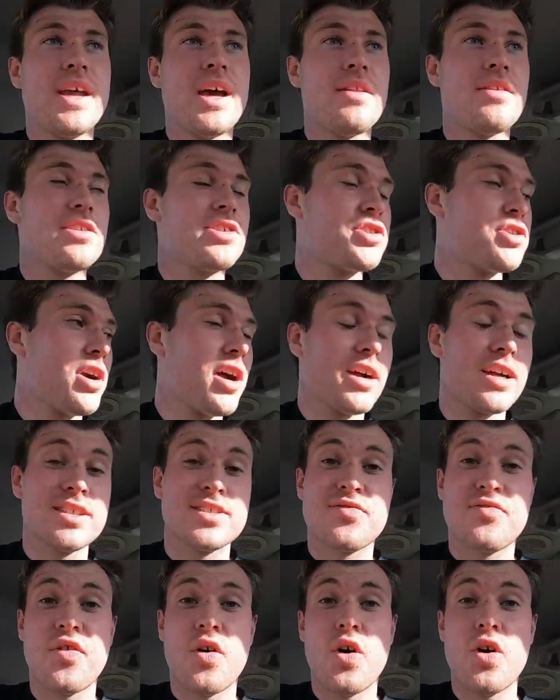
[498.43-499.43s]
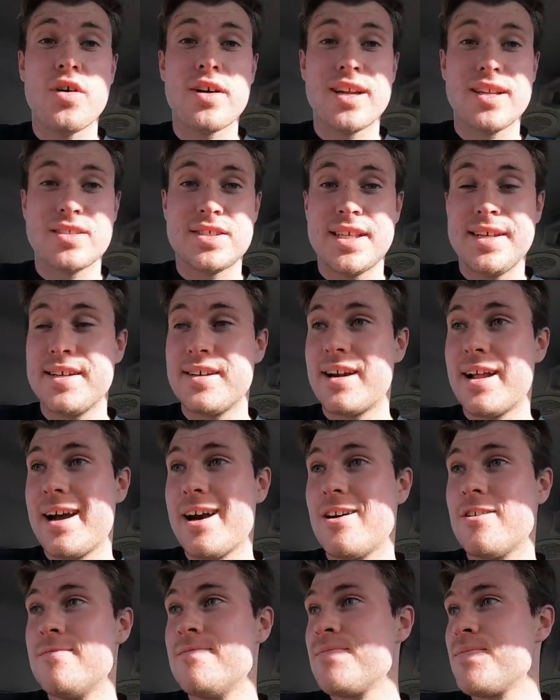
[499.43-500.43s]
The other truck is full and it's here
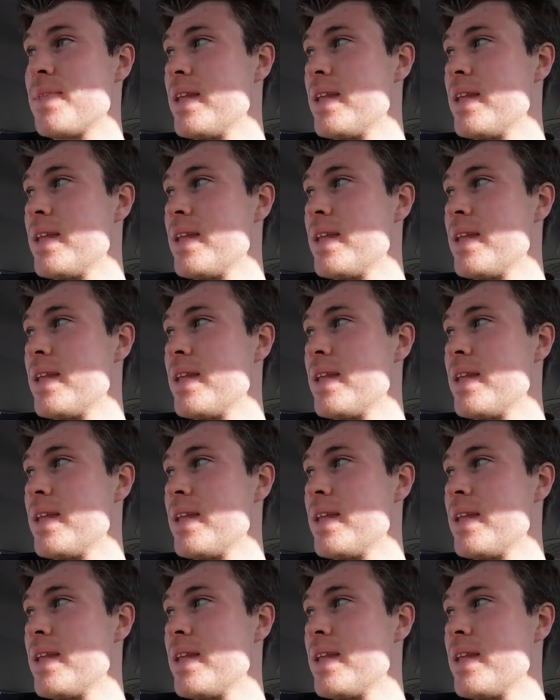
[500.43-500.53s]
now.